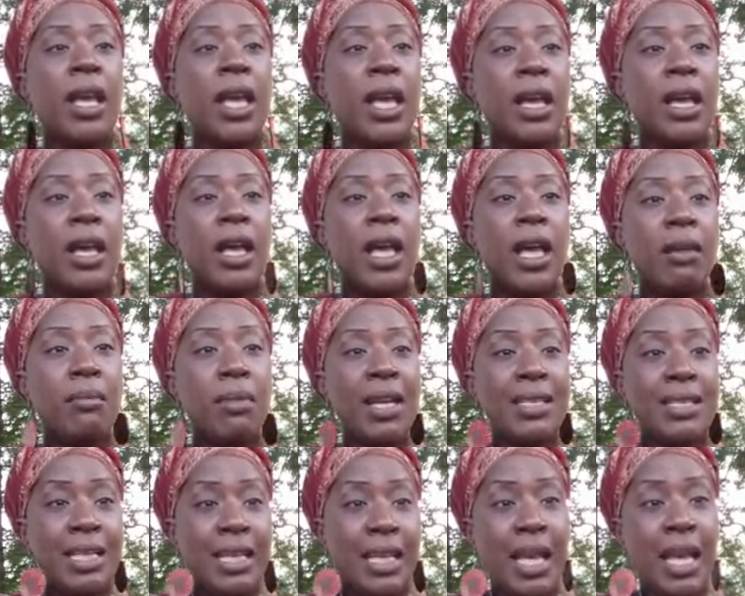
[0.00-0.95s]
uh,
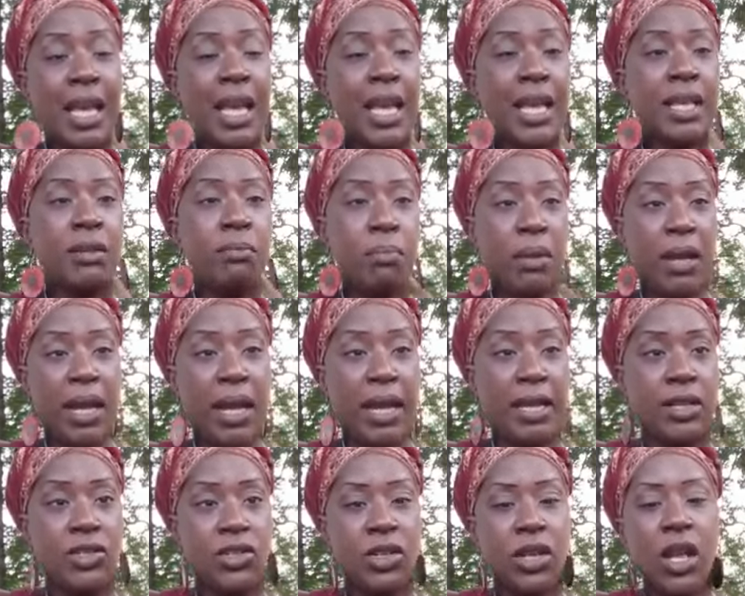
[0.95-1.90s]
MACN
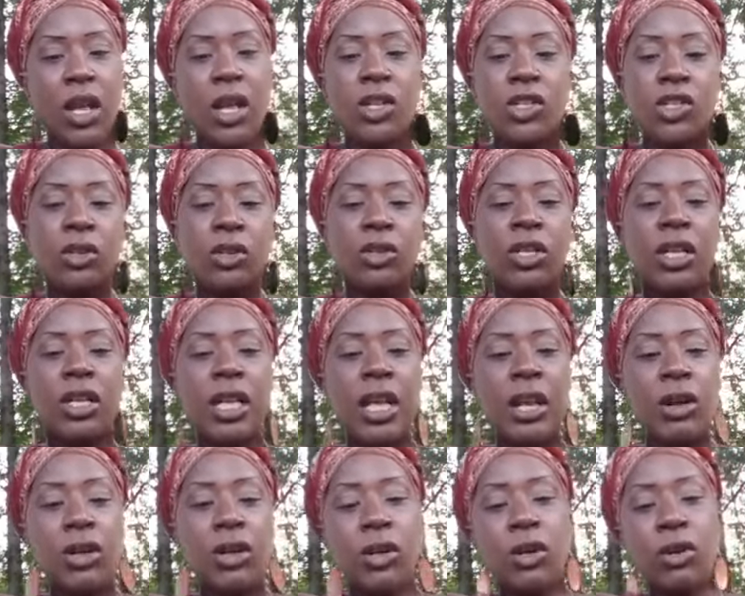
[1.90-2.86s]
page. So then
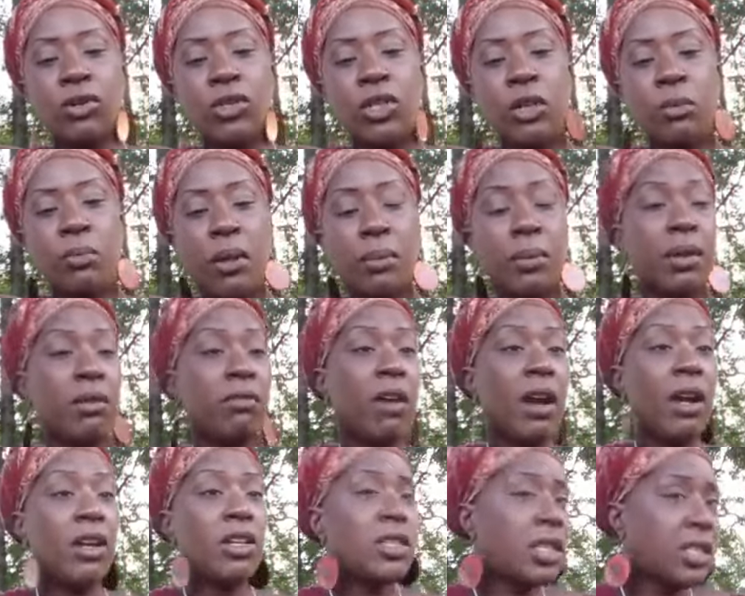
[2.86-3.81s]
they're going to go to the public
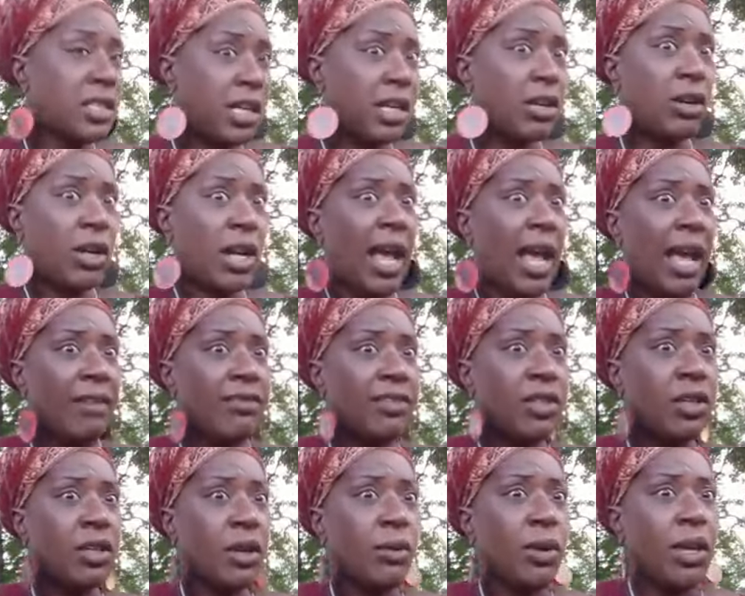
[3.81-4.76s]
records because they're going to have
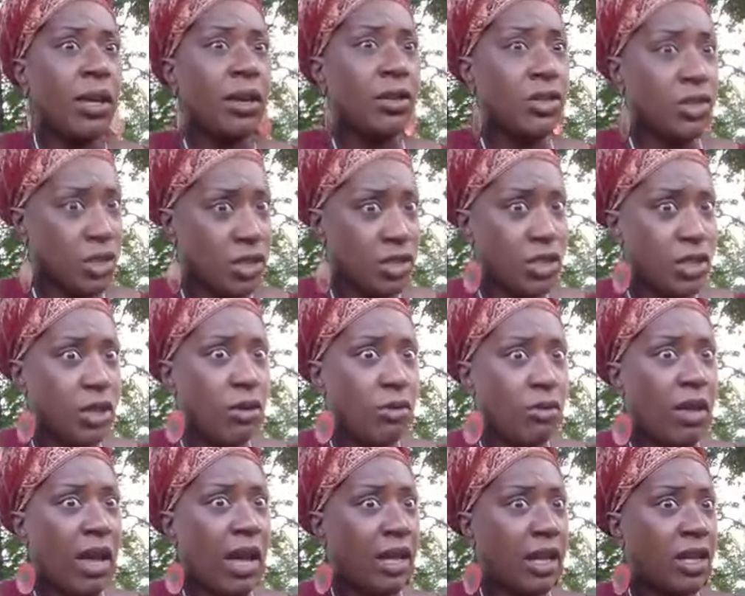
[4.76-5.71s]
to go here. Just
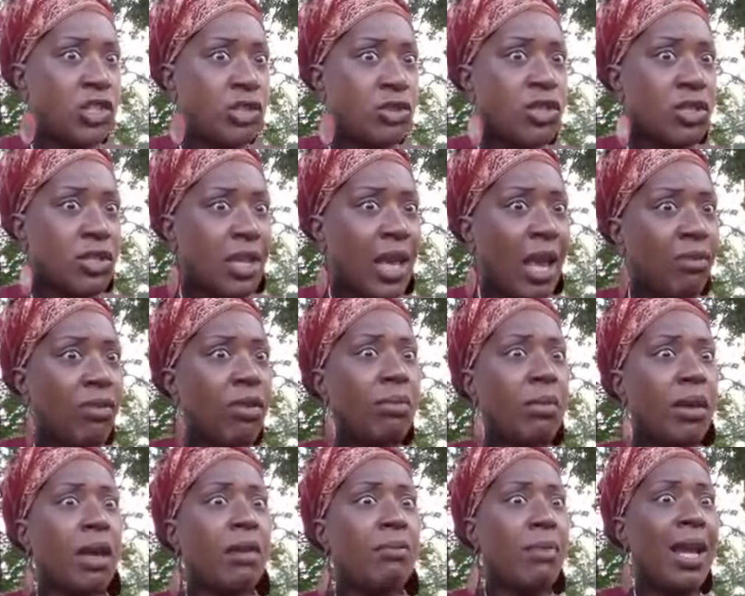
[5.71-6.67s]
know that because you just gave
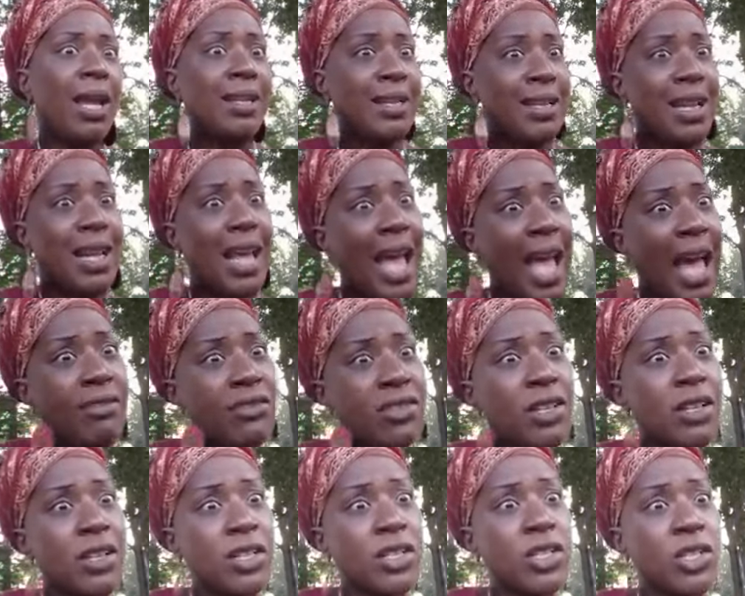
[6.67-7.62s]
them a command and they have
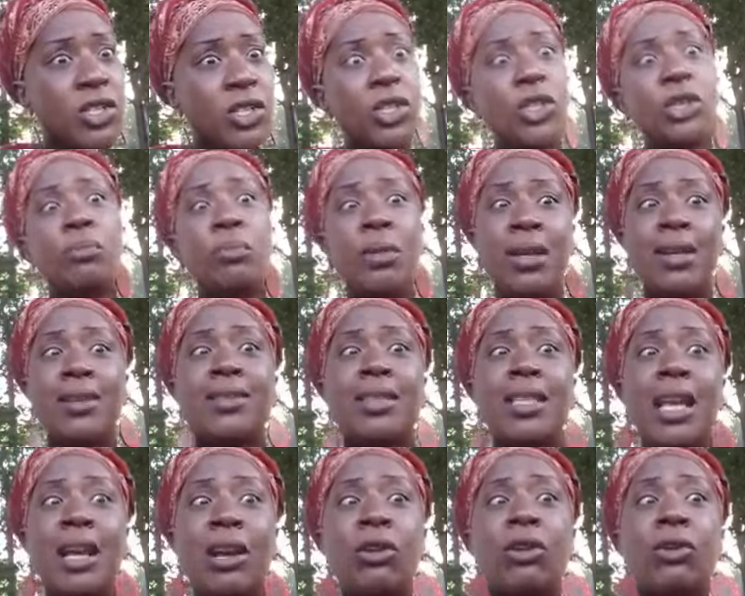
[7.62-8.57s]
to listen to you because
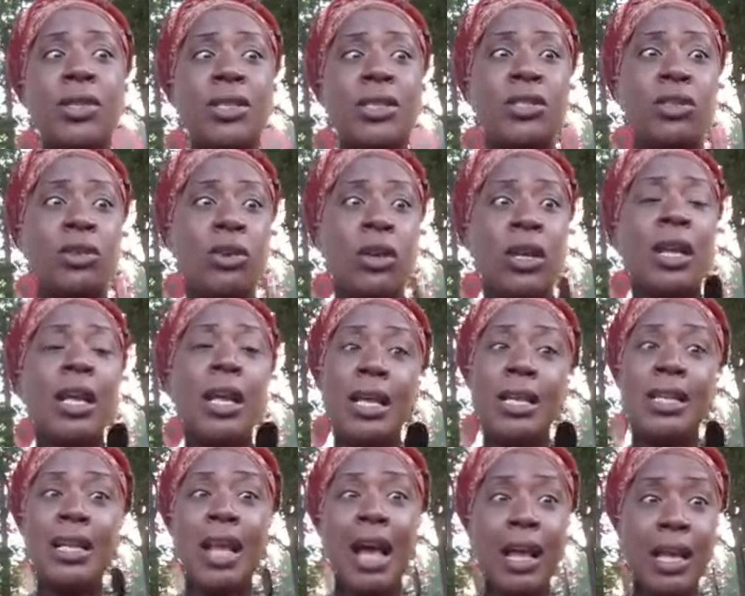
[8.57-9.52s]
they're going to start
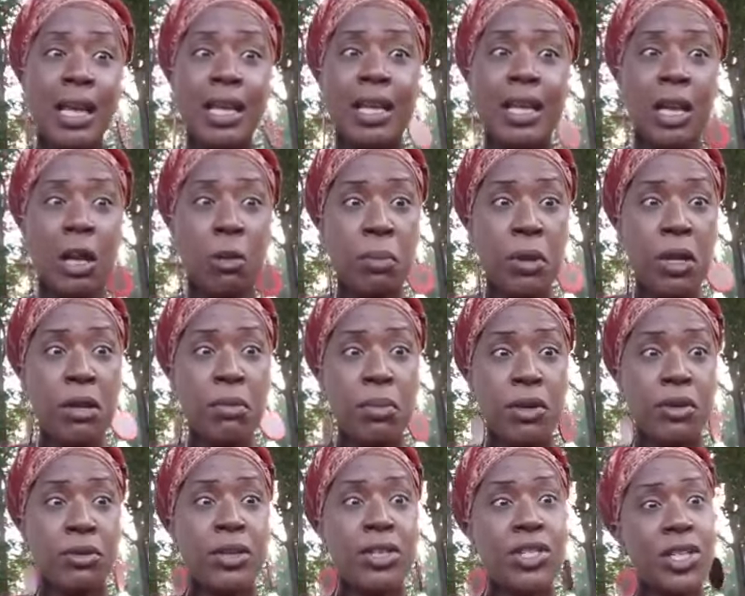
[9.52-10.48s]
not getting their peanut
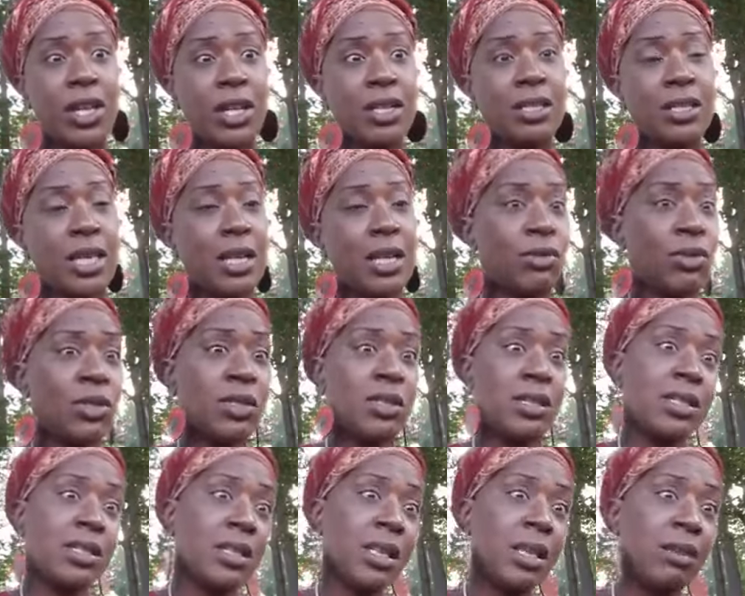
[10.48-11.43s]
butter and jelly sandwiches
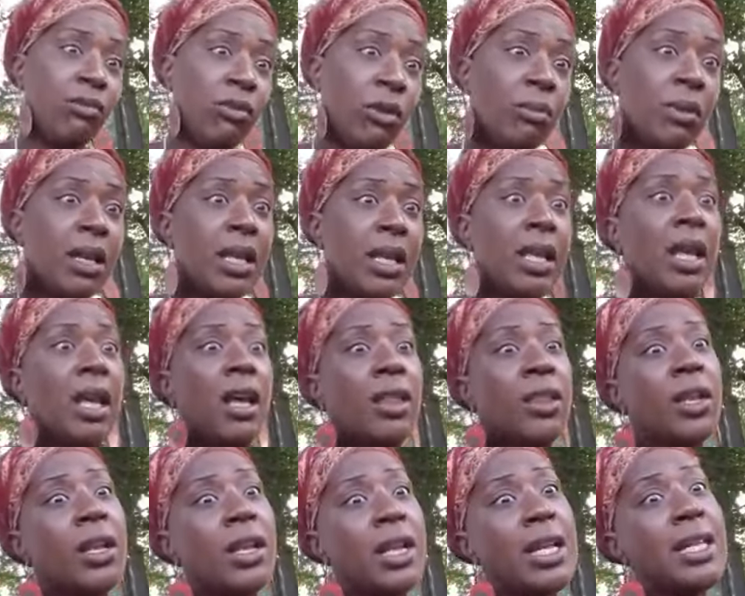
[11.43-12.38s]
until they remedy
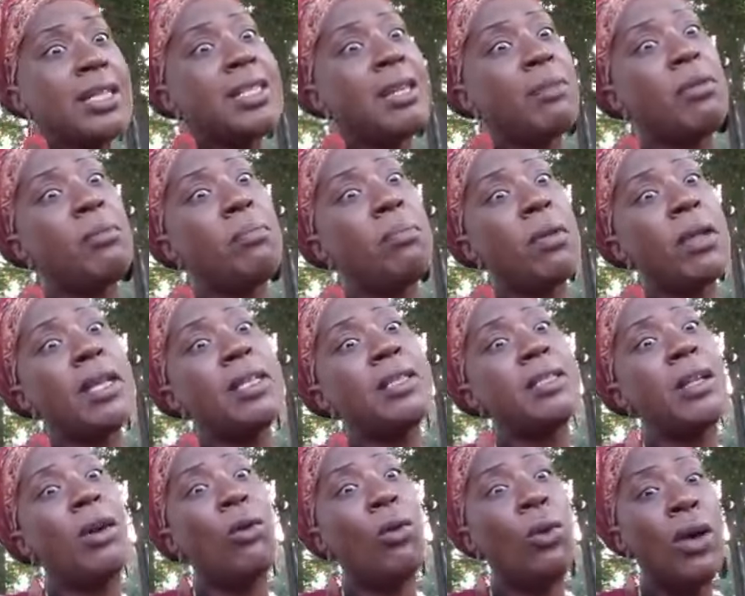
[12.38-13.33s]
the liens that have been
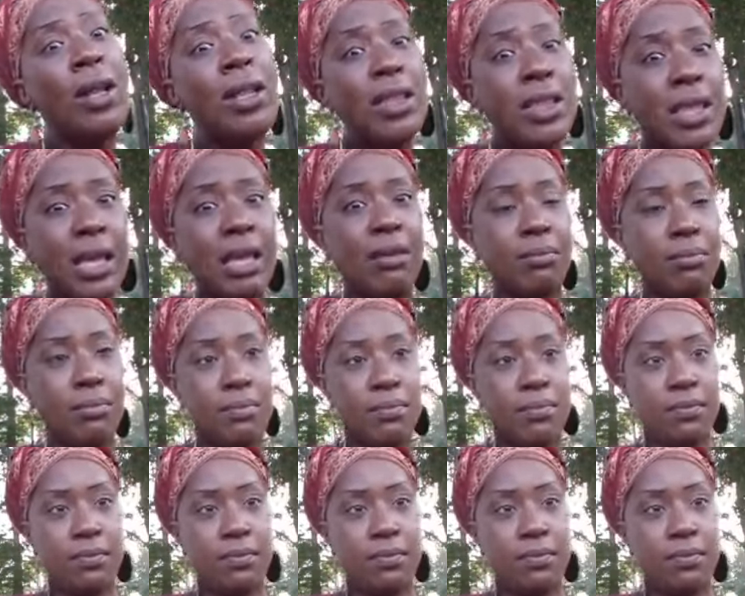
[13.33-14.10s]
placed on them.